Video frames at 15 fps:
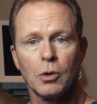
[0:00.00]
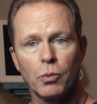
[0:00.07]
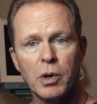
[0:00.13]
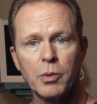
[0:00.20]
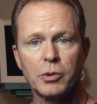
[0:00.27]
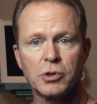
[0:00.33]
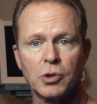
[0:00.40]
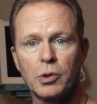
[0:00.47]

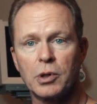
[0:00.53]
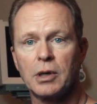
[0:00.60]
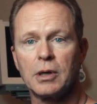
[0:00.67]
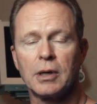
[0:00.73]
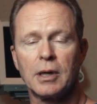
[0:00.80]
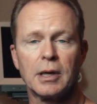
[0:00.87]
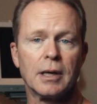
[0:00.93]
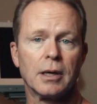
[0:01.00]
we would do an
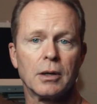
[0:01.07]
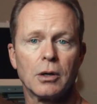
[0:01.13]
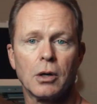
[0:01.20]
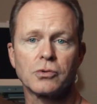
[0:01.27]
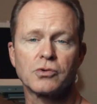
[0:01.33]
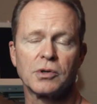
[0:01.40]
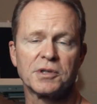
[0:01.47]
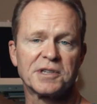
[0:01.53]

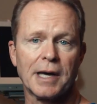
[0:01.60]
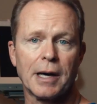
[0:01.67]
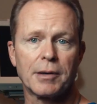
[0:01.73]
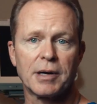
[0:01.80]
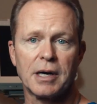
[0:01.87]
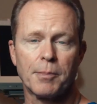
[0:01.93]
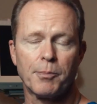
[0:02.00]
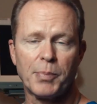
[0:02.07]

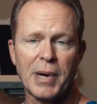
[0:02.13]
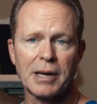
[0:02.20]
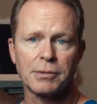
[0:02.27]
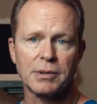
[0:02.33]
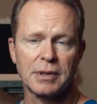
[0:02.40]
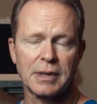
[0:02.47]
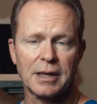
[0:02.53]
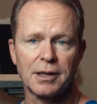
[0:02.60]
ultrasound at
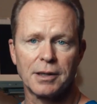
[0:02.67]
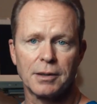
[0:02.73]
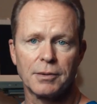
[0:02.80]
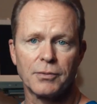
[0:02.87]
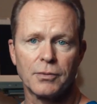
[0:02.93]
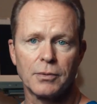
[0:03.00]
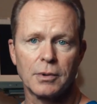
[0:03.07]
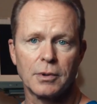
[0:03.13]
about
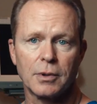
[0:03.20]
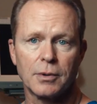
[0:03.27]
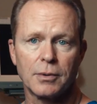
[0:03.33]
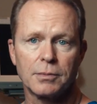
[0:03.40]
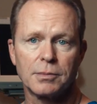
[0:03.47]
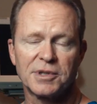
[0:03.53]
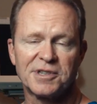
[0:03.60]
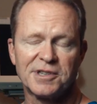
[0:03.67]

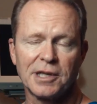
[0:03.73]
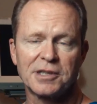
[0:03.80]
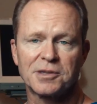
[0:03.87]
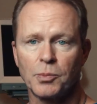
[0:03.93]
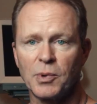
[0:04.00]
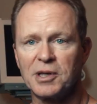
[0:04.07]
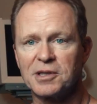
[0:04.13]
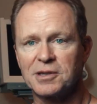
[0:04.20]

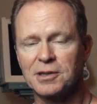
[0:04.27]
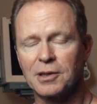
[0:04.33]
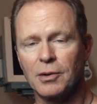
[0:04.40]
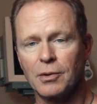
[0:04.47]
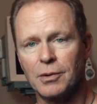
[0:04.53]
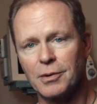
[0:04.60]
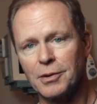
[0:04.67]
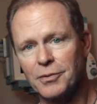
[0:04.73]
6 weeks
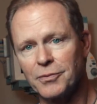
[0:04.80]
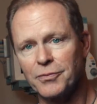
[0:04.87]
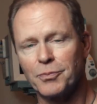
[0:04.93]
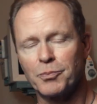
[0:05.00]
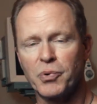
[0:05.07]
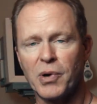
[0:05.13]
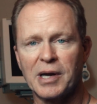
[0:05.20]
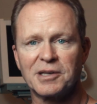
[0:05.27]
of
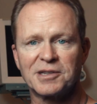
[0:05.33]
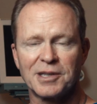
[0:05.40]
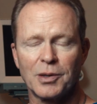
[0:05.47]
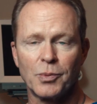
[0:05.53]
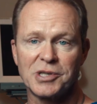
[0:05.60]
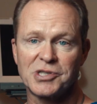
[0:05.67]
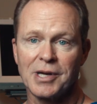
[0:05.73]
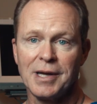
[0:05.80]
pregnancy,
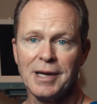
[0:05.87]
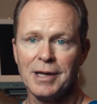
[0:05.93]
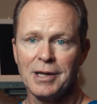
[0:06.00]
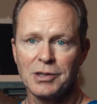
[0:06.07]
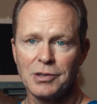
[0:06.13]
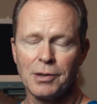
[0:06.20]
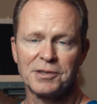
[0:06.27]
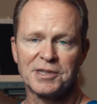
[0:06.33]
which
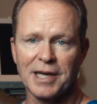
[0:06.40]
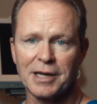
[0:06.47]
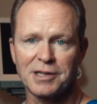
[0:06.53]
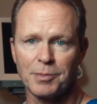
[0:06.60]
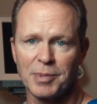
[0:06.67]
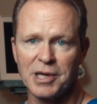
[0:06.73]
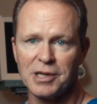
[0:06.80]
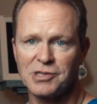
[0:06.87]
turns out
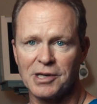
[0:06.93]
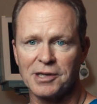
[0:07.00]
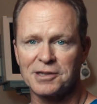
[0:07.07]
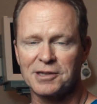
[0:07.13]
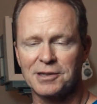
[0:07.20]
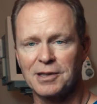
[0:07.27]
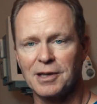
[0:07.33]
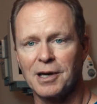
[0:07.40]
to be
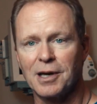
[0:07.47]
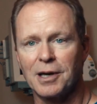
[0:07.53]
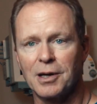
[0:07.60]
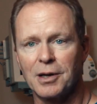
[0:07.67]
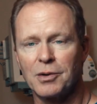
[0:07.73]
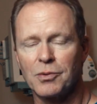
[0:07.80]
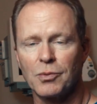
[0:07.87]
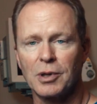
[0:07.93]
just
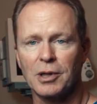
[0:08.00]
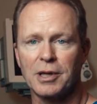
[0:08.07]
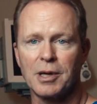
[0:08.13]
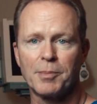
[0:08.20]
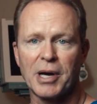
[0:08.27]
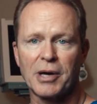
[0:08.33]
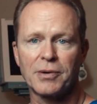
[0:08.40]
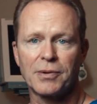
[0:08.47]
really
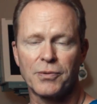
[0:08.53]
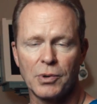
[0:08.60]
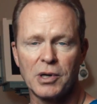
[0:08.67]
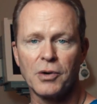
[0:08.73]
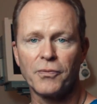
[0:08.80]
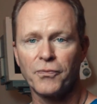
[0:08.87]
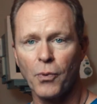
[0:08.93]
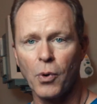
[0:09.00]
about 3
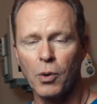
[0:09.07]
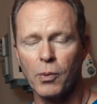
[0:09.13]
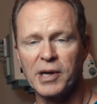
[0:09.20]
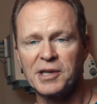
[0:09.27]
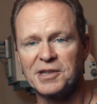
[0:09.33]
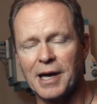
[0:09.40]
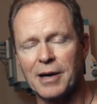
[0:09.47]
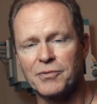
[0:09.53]
to 4
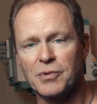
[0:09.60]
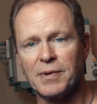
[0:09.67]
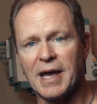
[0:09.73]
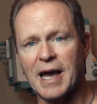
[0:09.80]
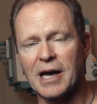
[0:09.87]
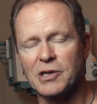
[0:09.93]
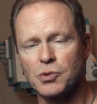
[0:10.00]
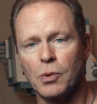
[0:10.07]
weeks after
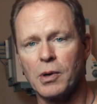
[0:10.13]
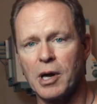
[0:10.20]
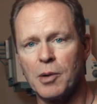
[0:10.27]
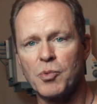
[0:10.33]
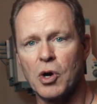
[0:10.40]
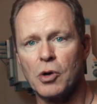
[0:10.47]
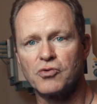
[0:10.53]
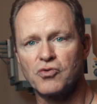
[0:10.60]
the actual
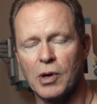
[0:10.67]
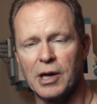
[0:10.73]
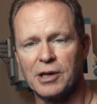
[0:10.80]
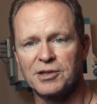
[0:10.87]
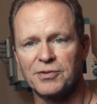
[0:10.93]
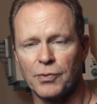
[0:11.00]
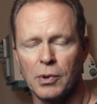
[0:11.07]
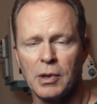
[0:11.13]
embryo
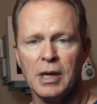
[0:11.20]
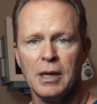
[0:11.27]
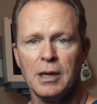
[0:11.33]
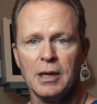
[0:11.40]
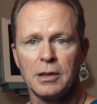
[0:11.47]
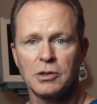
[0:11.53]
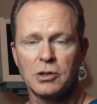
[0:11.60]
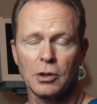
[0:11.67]
transfer,
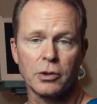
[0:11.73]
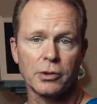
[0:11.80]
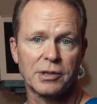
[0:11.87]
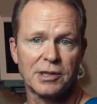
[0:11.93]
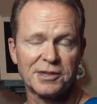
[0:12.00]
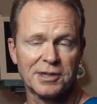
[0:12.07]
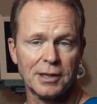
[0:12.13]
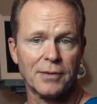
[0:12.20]
to look
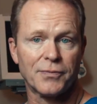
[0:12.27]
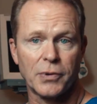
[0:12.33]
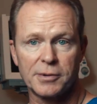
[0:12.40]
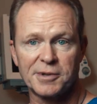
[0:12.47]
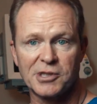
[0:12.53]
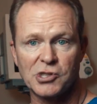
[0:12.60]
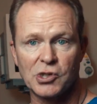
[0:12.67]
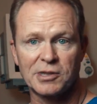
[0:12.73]
to see if
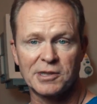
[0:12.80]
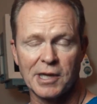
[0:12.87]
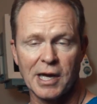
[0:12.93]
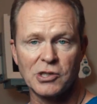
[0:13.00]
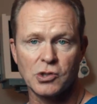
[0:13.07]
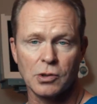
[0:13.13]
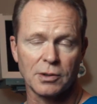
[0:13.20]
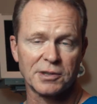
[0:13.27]
there's a
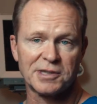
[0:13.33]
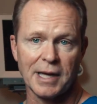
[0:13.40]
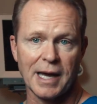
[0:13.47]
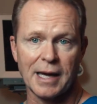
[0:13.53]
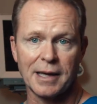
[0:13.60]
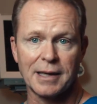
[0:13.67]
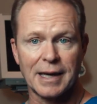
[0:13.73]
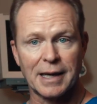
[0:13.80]
gestational
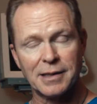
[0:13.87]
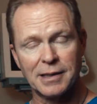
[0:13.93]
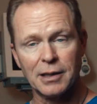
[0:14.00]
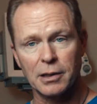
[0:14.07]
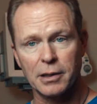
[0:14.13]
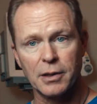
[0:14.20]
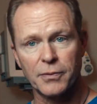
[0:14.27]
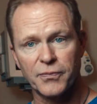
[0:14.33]
sac and
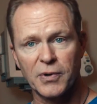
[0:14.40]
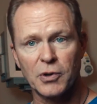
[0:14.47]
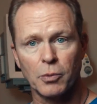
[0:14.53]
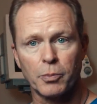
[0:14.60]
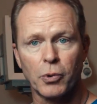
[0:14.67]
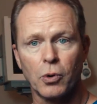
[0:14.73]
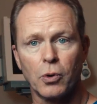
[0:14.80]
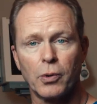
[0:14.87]
ideally a fetal
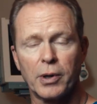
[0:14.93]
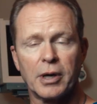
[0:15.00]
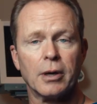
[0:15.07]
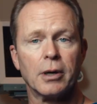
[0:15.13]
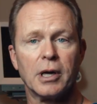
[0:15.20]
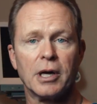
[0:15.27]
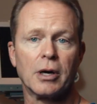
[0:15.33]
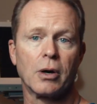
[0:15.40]
pole and
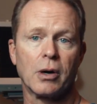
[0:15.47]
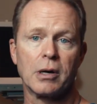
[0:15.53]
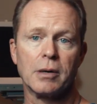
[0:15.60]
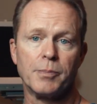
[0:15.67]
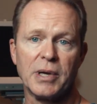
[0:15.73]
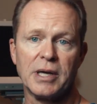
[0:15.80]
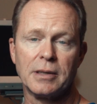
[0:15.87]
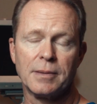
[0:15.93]
a
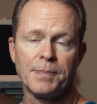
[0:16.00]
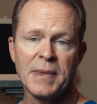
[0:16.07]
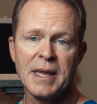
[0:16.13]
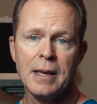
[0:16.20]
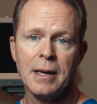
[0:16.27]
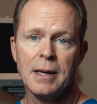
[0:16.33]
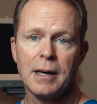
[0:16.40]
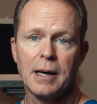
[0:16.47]
heartbeat.
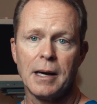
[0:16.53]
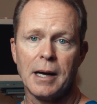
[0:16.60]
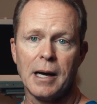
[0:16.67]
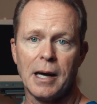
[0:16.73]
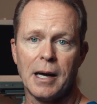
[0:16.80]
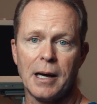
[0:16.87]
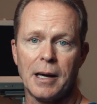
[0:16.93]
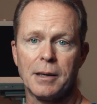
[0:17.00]

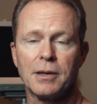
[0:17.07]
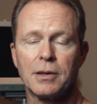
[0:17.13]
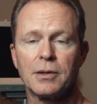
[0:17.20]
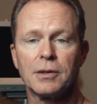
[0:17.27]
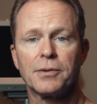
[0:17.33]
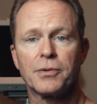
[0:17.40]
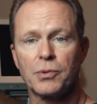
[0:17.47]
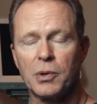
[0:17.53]

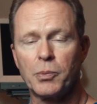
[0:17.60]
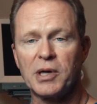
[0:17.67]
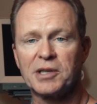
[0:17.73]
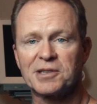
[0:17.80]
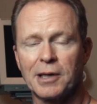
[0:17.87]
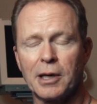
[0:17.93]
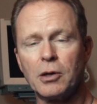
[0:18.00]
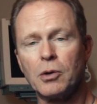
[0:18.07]
3
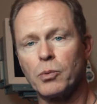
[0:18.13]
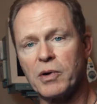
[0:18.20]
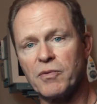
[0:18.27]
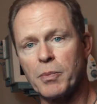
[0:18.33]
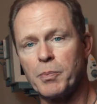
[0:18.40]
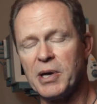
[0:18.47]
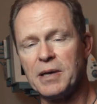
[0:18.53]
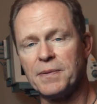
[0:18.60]
weeks later, we
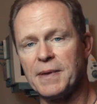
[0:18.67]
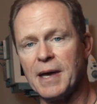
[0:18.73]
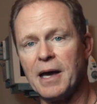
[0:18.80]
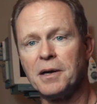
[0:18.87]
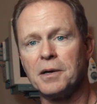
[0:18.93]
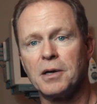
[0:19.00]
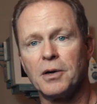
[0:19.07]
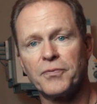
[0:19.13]
repeat
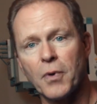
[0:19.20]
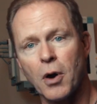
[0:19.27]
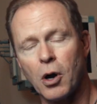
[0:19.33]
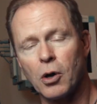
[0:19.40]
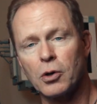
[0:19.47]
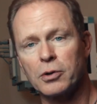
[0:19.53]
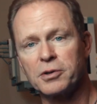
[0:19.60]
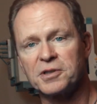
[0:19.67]
that. If
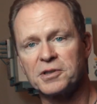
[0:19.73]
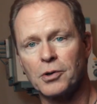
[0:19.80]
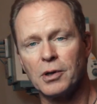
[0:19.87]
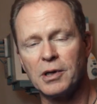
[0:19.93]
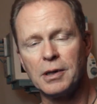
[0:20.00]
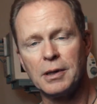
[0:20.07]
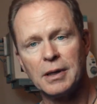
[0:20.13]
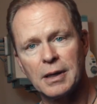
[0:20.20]
all looks
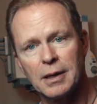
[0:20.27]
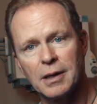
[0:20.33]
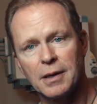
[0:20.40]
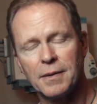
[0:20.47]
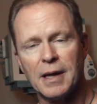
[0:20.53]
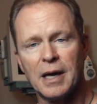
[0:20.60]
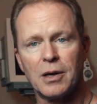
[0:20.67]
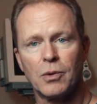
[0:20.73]
good,
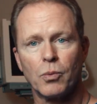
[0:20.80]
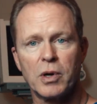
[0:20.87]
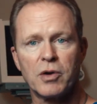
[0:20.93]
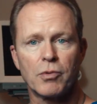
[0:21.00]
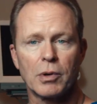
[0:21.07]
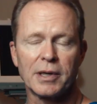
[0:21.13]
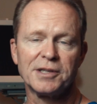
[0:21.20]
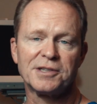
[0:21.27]
then we
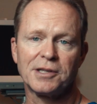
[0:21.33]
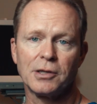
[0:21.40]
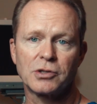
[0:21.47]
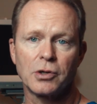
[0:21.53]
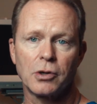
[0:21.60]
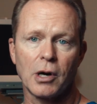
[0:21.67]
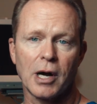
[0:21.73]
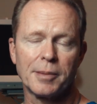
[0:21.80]
release you
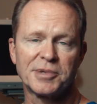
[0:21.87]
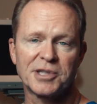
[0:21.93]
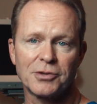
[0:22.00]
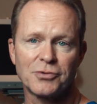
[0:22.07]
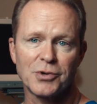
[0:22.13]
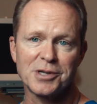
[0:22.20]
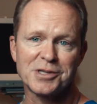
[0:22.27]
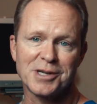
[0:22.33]
to your
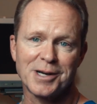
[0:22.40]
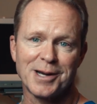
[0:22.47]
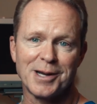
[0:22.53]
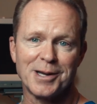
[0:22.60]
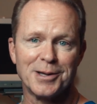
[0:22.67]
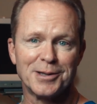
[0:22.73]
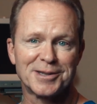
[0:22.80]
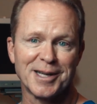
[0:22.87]
obstetrician
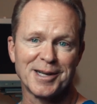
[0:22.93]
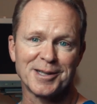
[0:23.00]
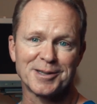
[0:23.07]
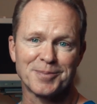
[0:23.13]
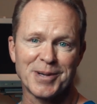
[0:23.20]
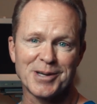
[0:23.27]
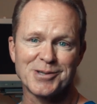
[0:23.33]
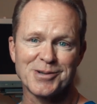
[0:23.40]
and you send us
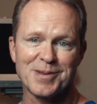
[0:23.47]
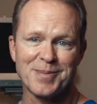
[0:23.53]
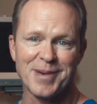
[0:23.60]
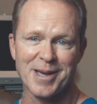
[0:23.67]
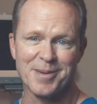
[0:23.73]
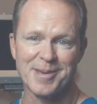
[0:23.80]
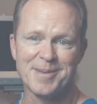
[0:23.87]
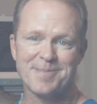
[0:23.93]
a picture of the
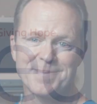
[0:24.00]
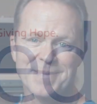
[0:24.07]
baby.